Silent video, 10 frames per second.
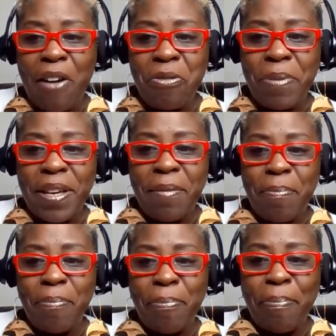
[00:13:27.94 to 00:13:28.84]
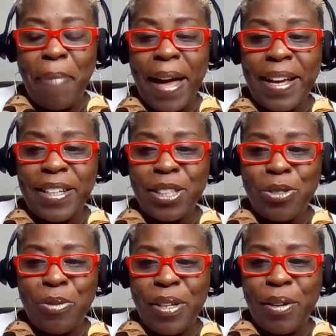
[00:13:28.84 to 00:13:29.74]
I will be back in the
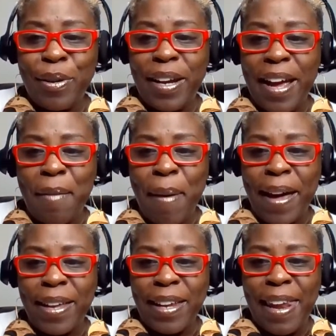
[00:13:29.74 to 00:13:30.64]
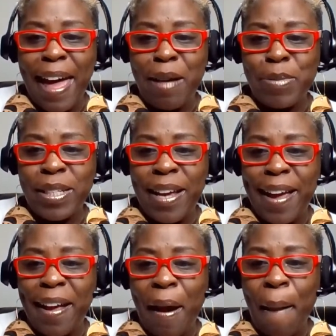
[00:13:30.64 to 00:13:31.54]
studio today, back in the lab
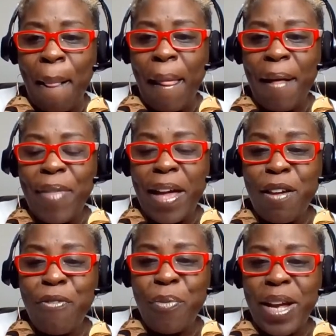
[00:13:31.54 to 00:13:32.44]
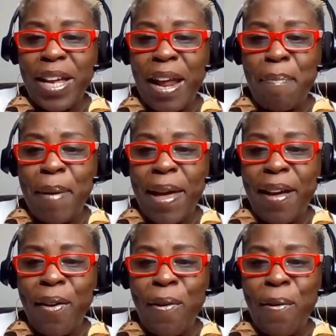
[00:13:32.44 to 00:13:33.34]
today. Thank you for ringing that
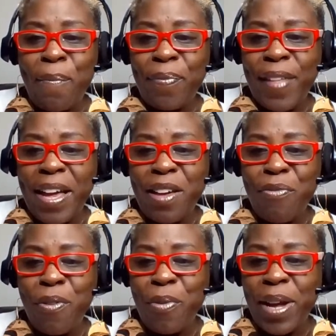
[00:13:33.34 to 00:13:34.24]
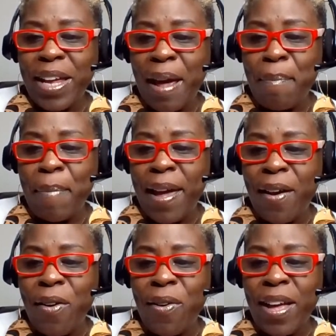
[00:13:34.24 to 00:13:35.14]
bell. Thank you for ringing that
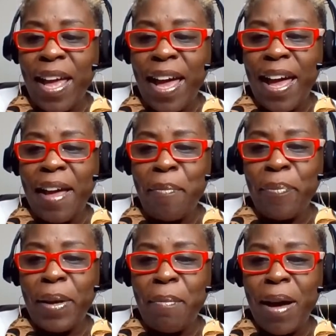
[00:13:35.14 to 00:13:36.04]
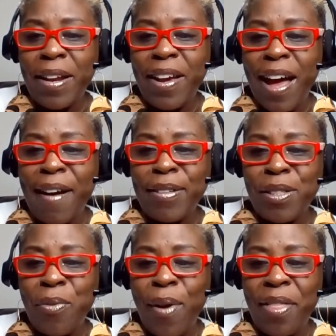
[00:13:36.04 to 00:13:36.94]
bell. And Monica,
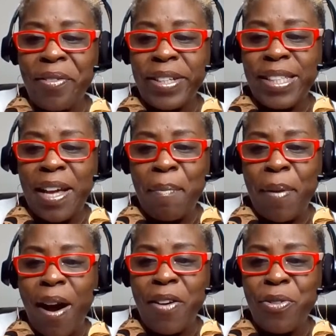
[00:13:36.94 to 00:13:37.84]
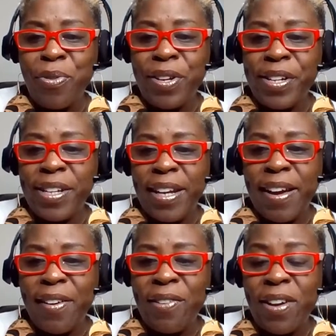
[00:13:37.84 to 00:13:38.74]
how's the weather in Tampa? Are you good
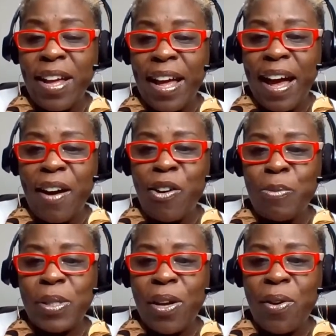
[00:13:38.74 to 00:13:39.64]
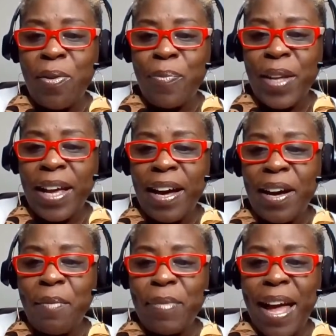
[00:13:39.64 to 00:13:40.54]
now? I hope so.
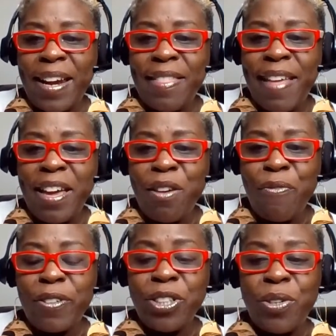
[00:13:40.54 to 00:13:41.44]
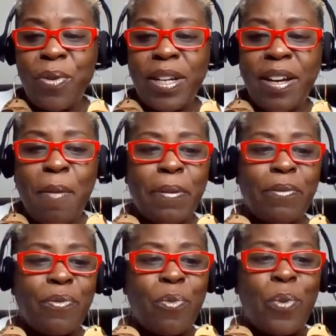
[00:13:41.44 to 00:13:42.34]
Nana, thank you for showing up
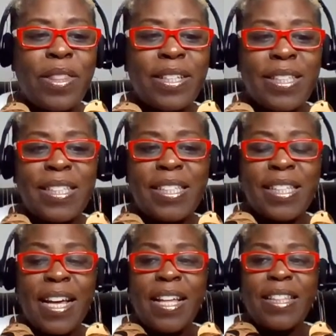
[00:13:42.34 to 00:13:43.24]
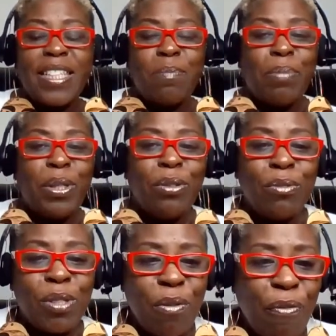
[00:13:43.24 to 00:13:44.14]
with us this
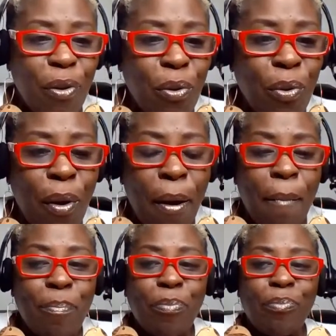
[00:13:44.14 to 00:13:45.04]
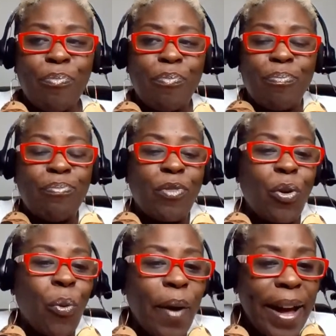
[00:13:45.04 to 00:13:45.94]
beautiful
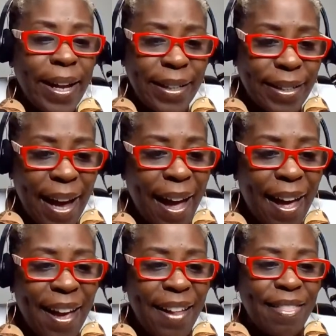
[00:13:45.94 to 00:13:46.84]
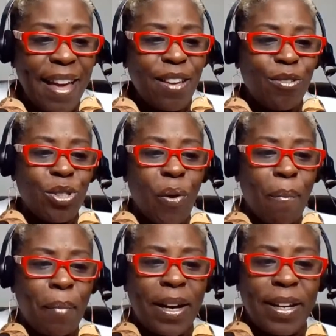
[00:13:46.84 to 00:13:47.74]
grand day. Thank you
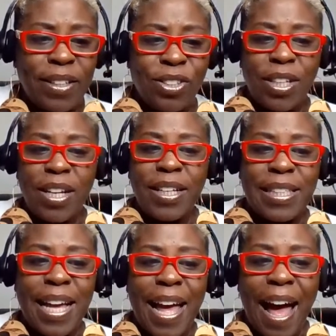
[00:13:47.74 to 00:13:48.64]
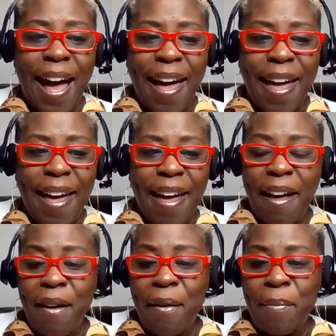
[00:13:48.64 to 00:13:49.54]
so much. Say I
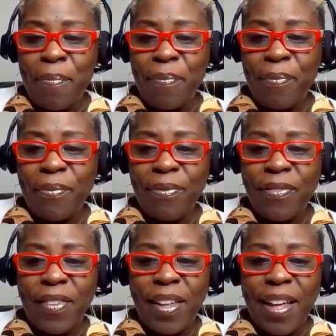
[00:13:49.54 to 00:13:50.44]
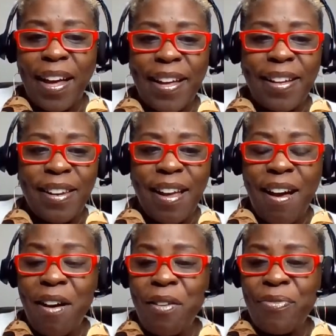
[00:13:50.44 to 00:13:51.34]
am
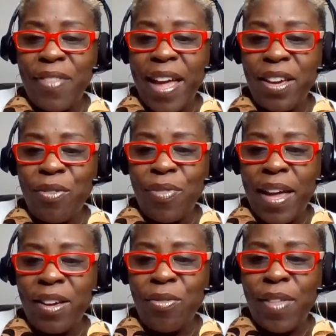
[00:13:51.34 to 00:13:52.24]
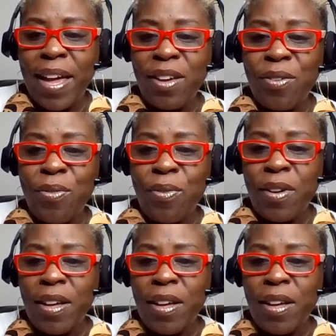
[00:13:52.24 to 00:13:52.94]
enough. Thank you, thank you, thank you.